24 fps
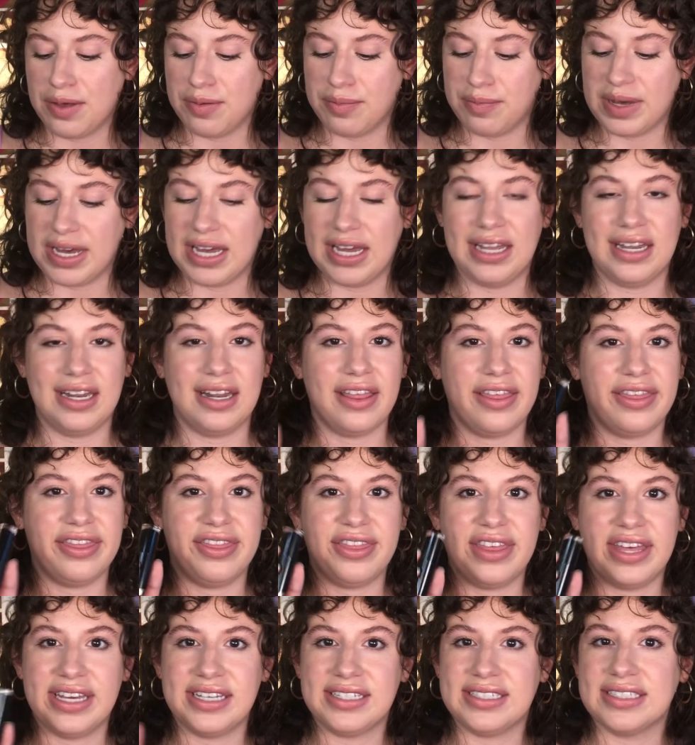but
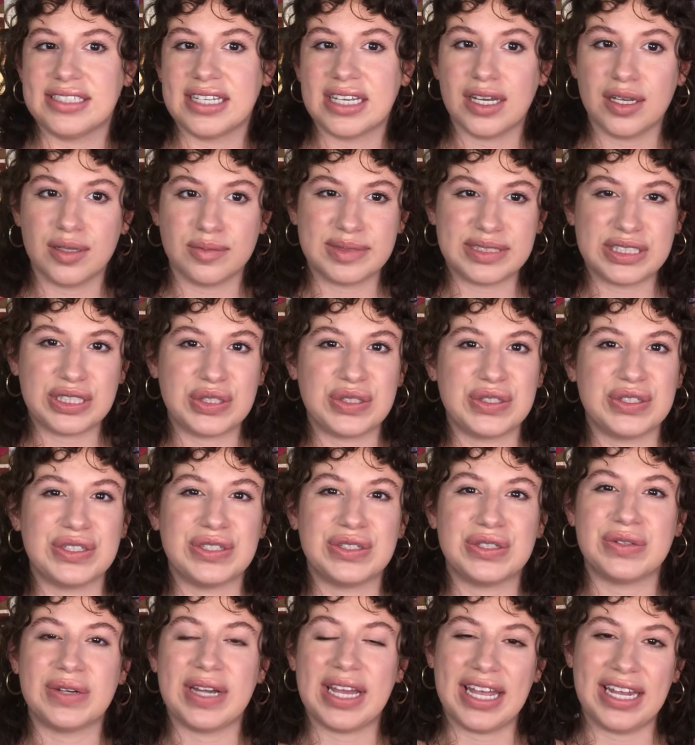this comes
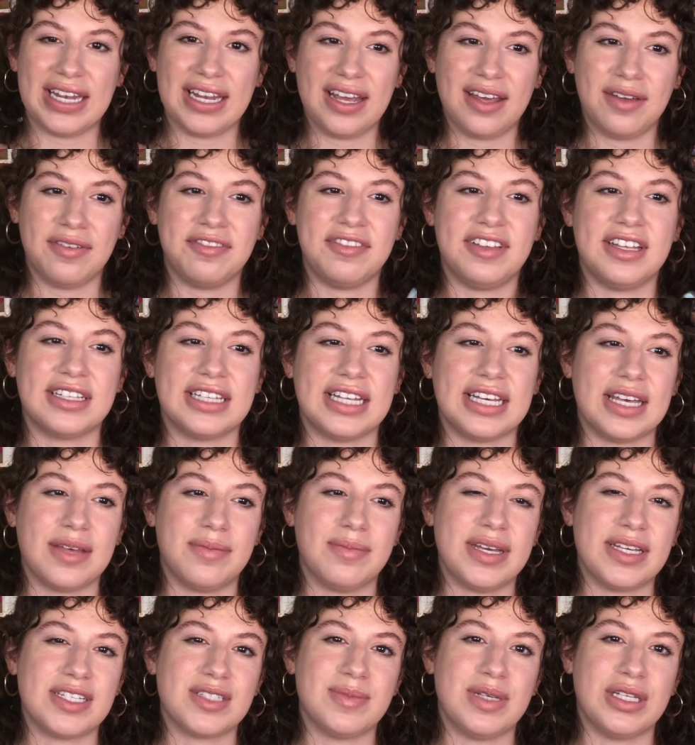through and I feel like it
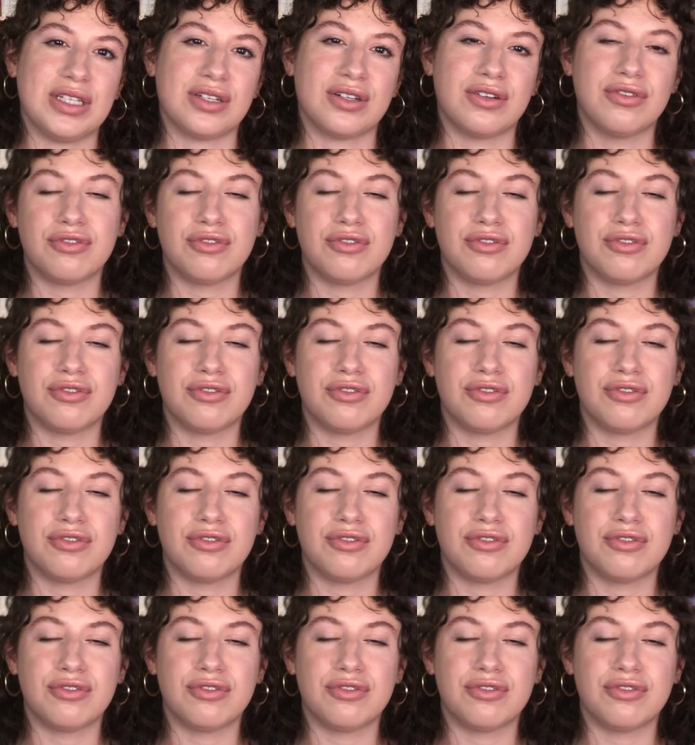makes me look